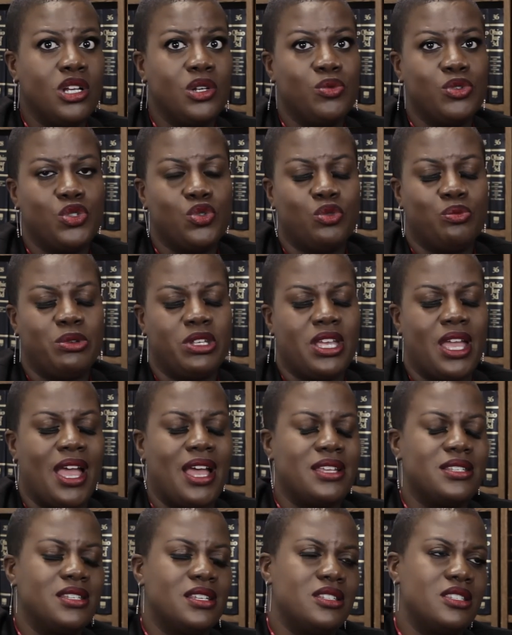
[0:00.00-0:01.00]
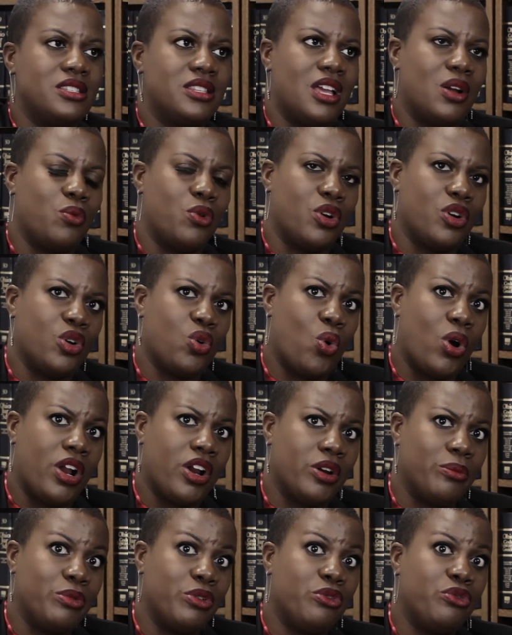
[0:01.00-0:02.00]
which would be assets that were
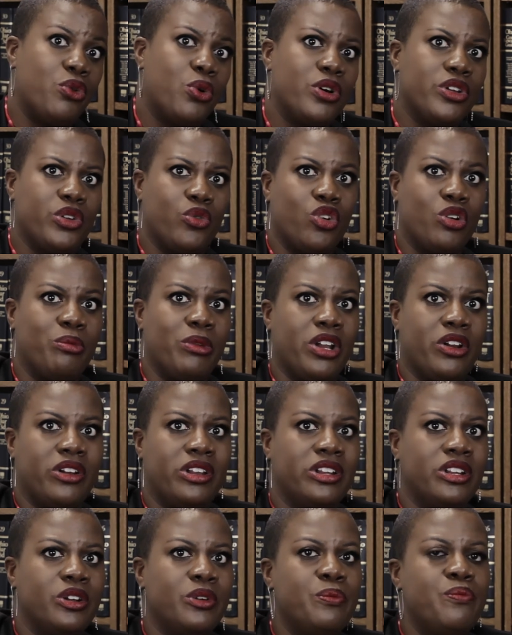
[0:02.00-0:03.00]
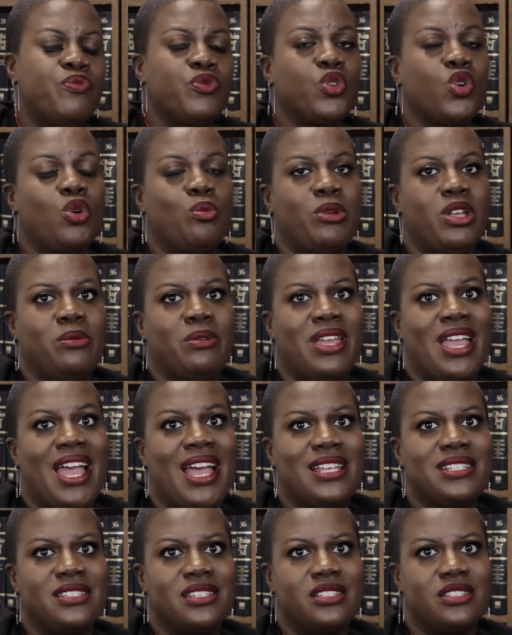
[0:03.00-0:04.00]
acquired before you were married, or maybe
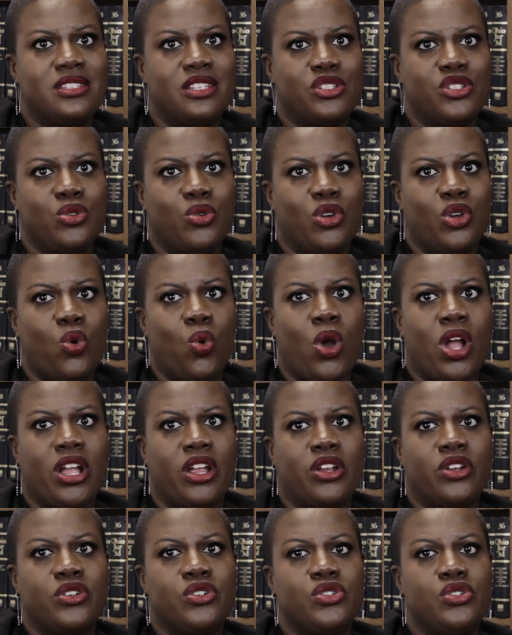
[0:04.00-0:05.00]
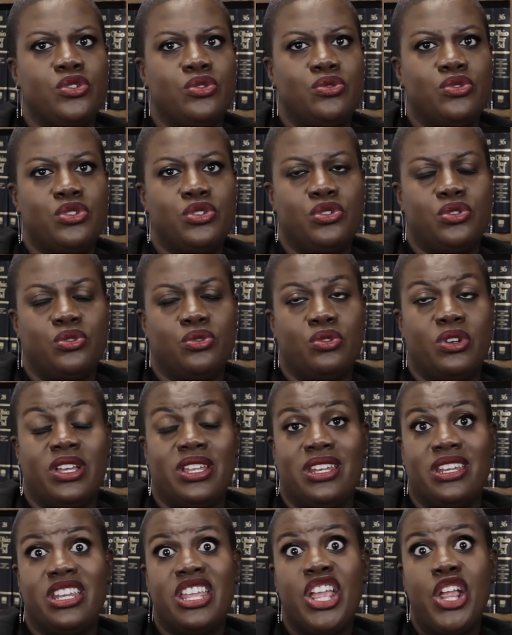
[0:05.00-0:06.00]
assets that you acquired due to
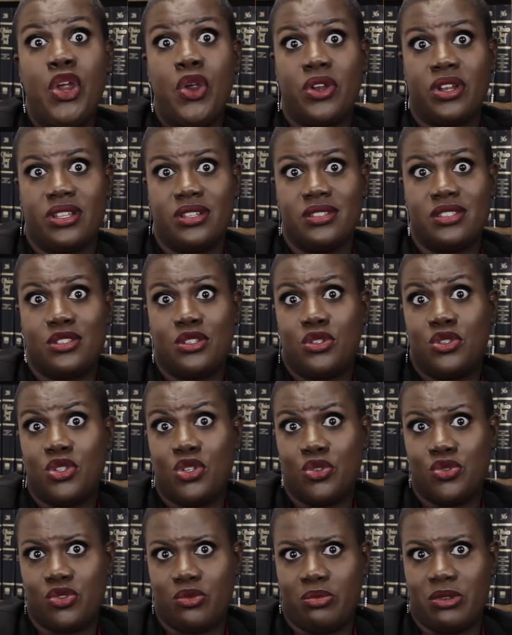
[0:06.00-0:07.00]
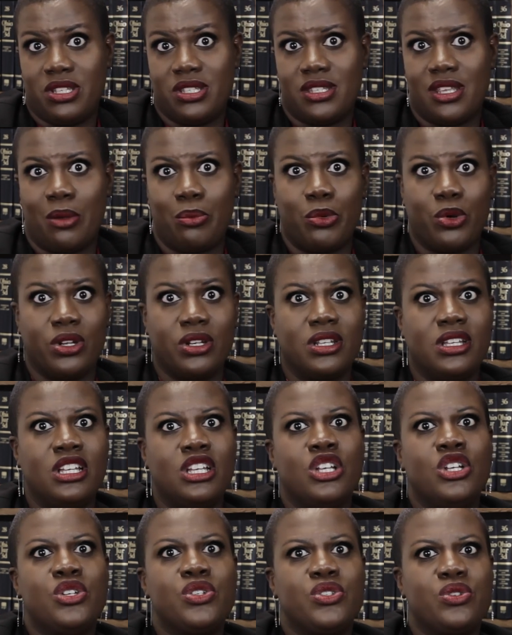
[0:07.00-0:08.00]
an inheritance. Those would be separate.
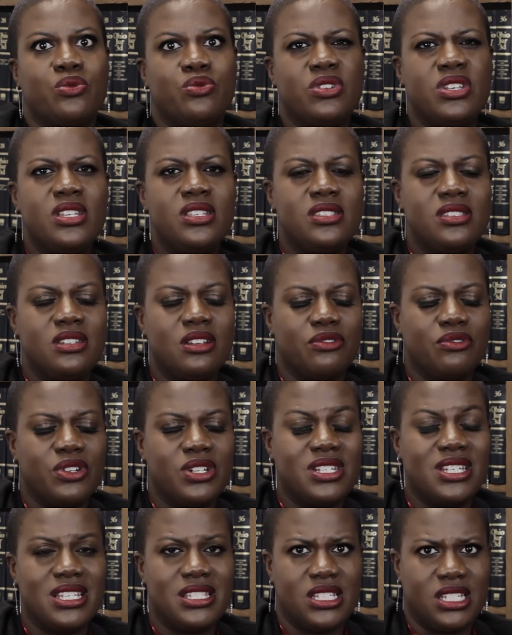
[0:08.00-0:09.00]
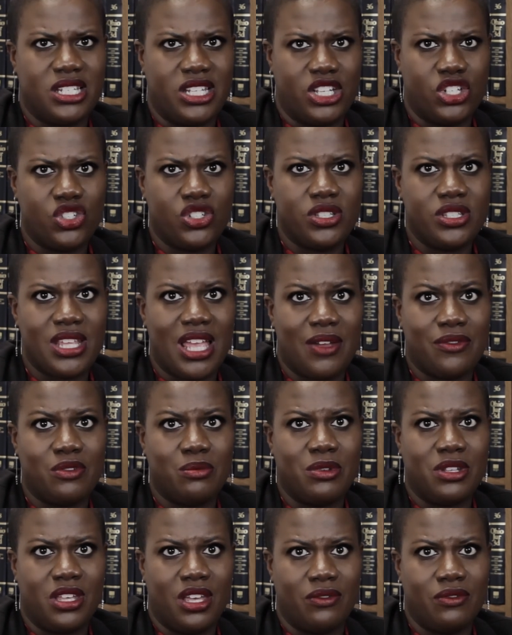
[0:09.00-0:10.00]
So these different designations have
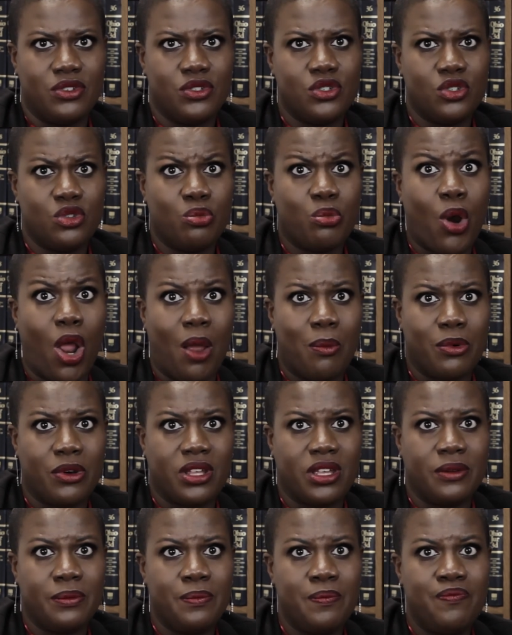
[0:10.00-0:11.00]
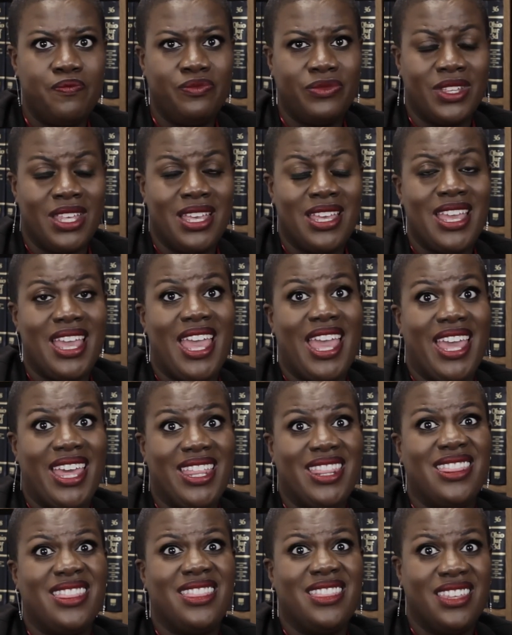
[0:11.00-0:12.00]
to be given to the property,
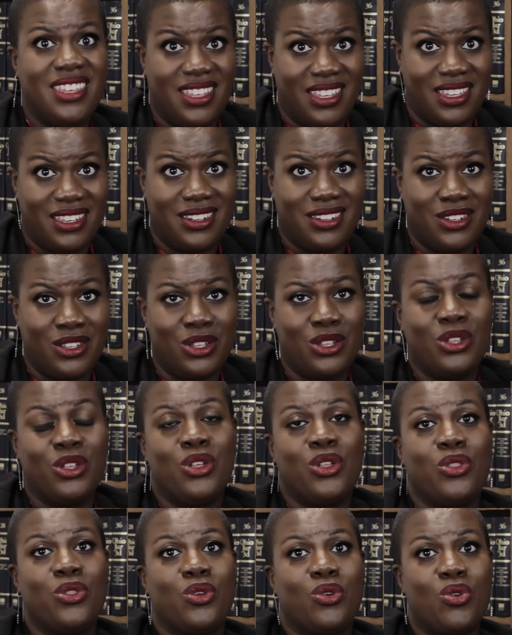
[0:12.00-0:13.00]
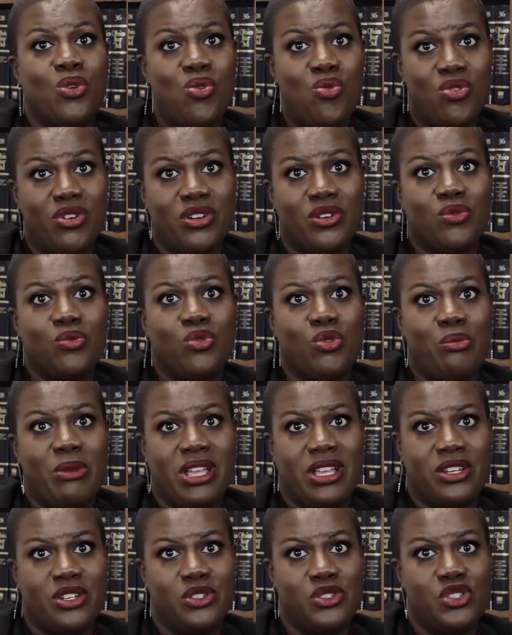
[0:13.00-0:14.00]
and then the court will
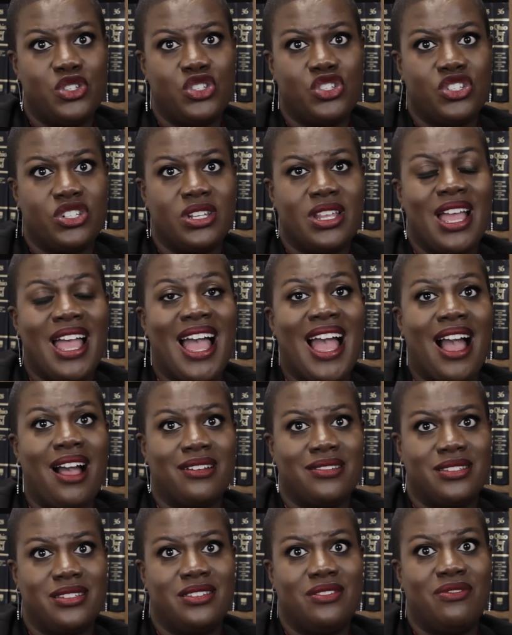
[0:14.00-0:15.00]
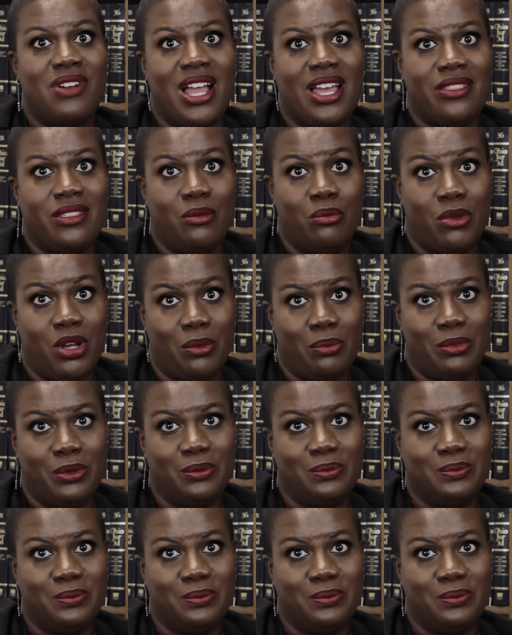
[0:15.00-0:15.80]
make a decision how to divide them up.